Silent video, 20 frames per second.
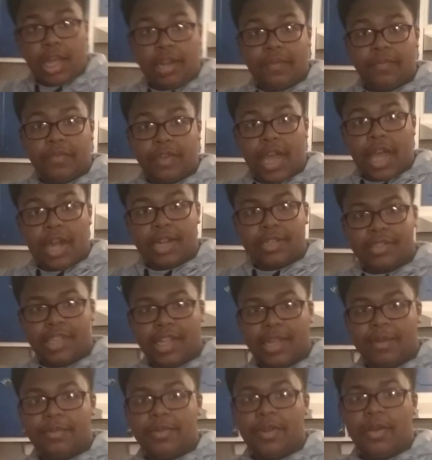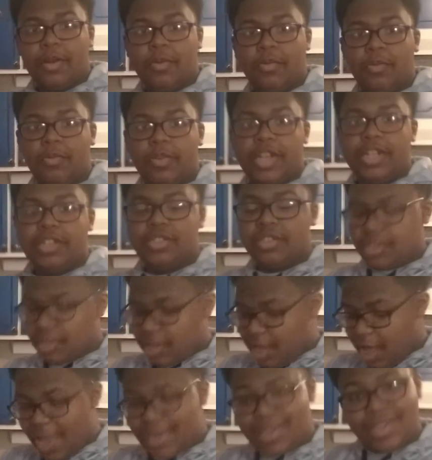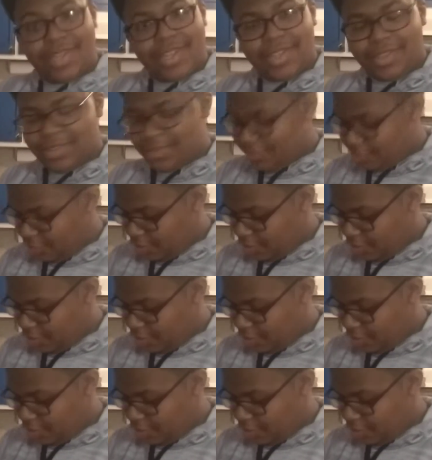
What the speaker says: have forgot a step, which I didn't.